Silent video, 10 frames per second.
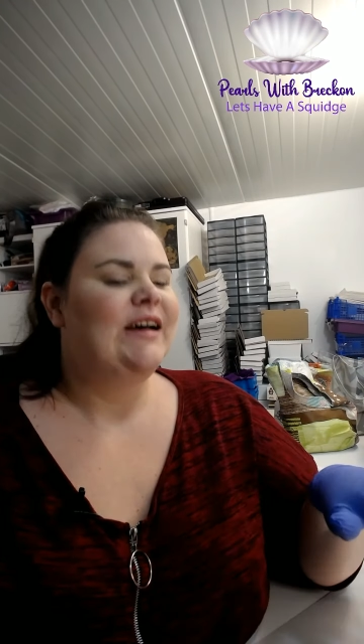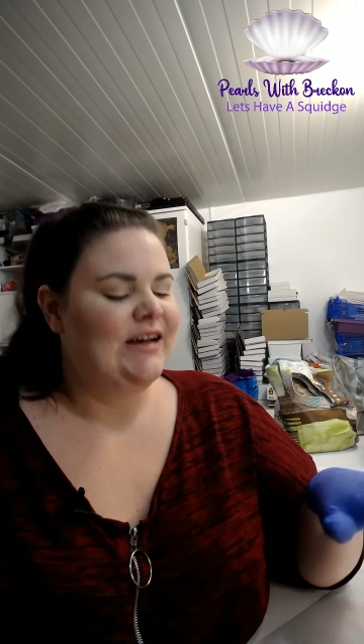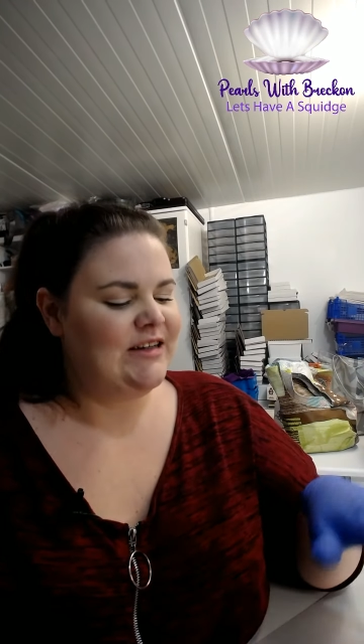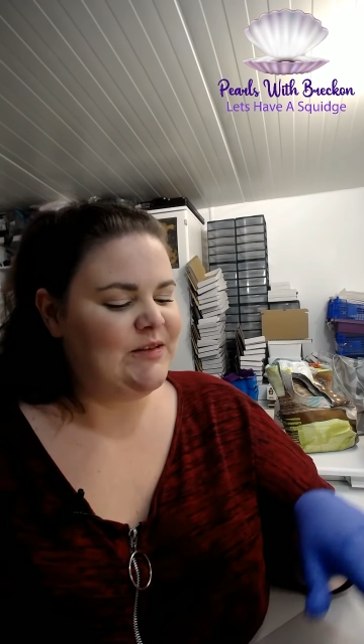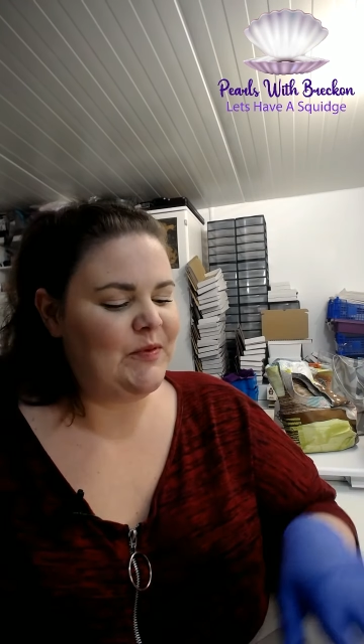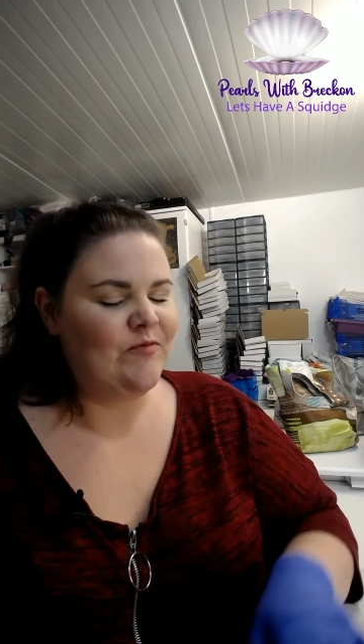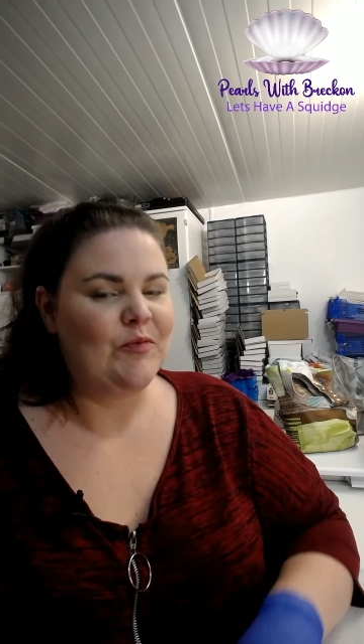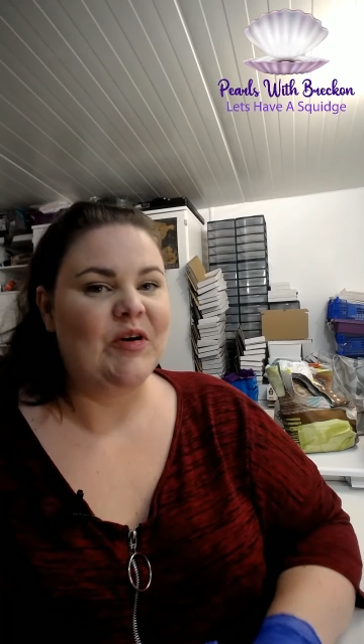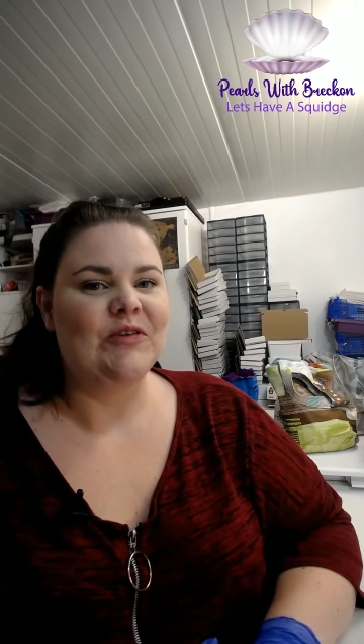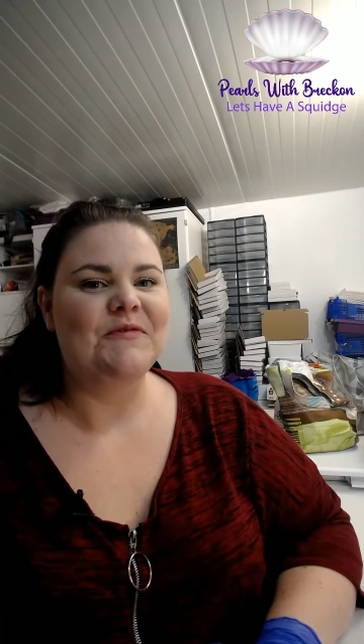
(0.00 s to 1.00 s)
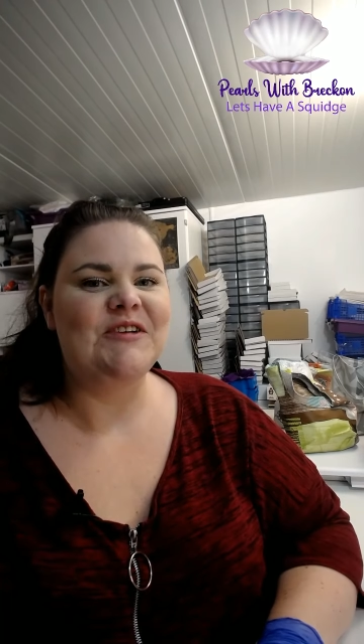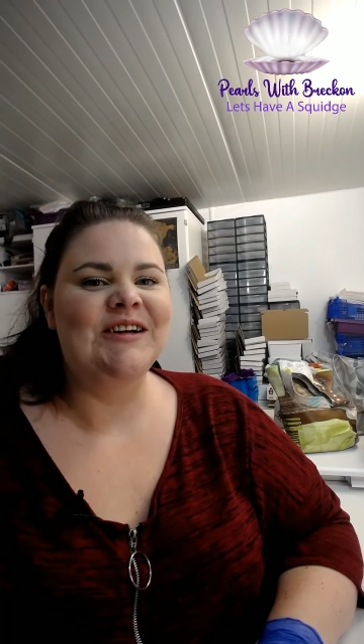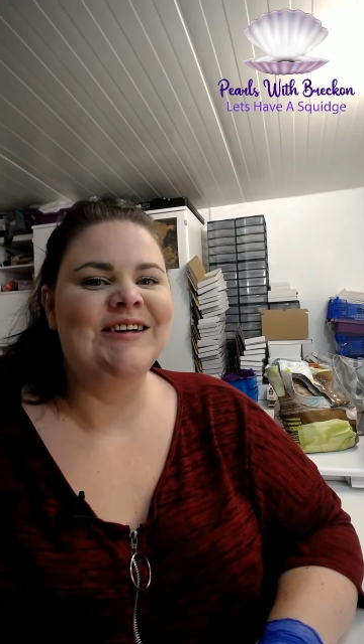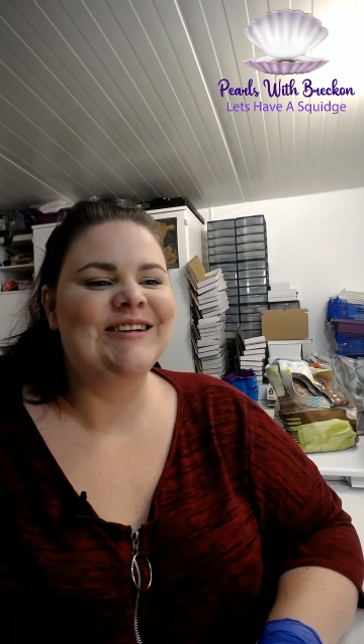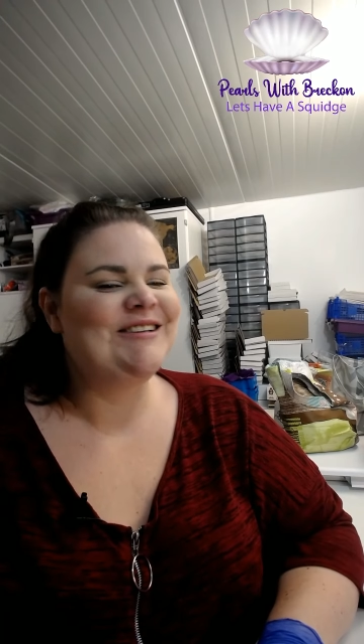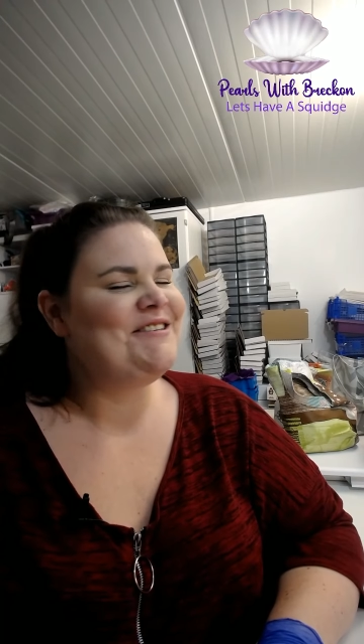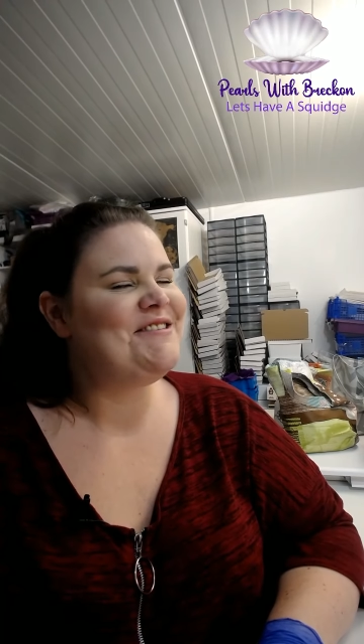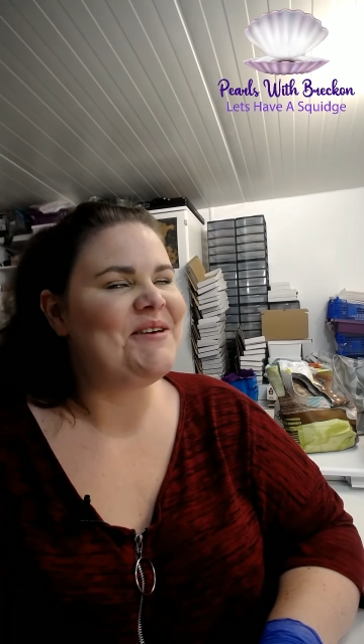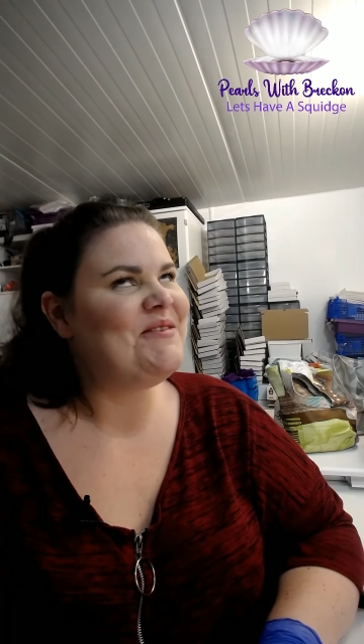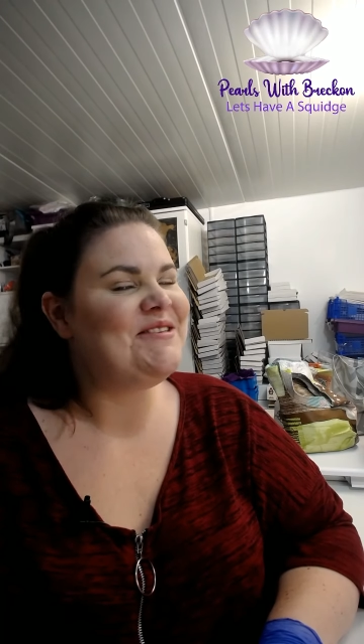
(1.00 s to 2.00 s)
It's been removed.
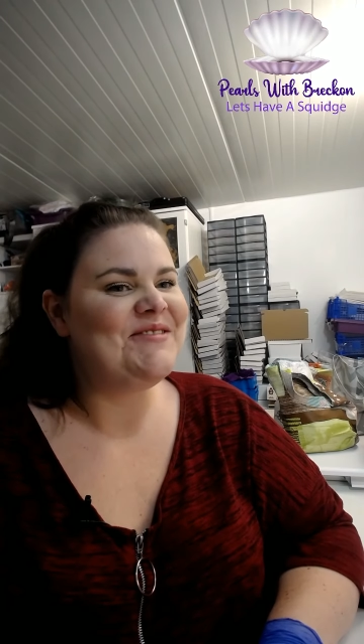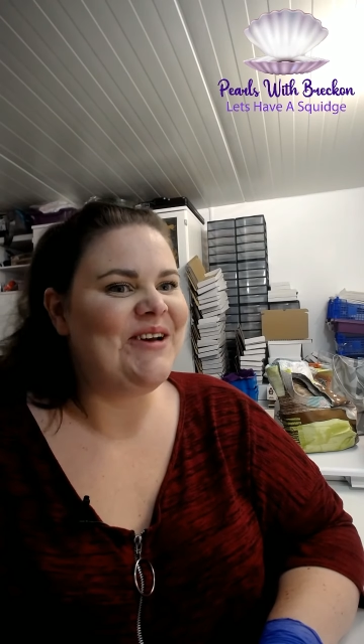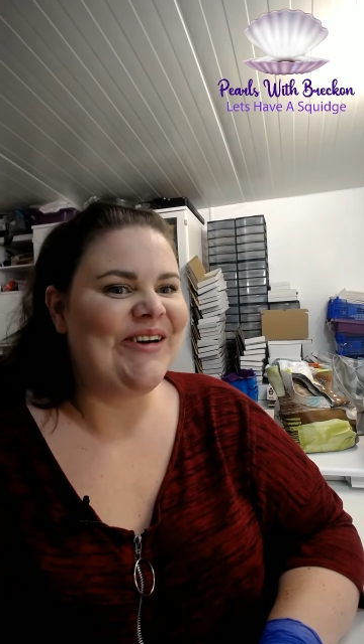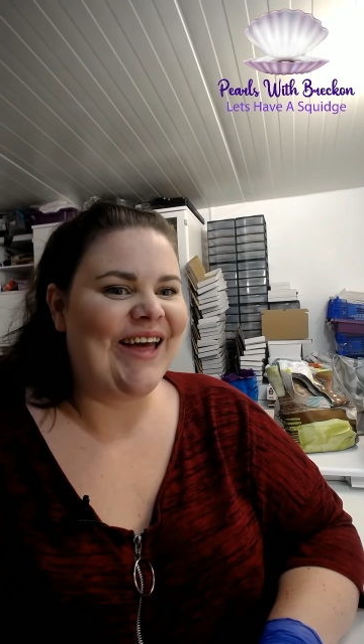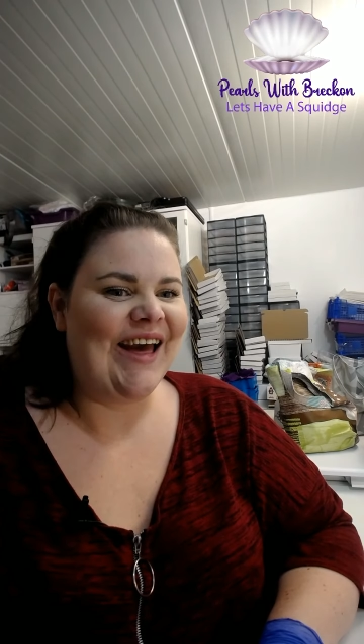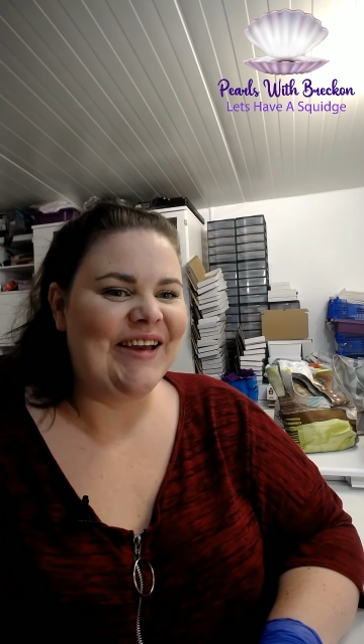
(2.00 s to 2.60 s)
So it's all okay.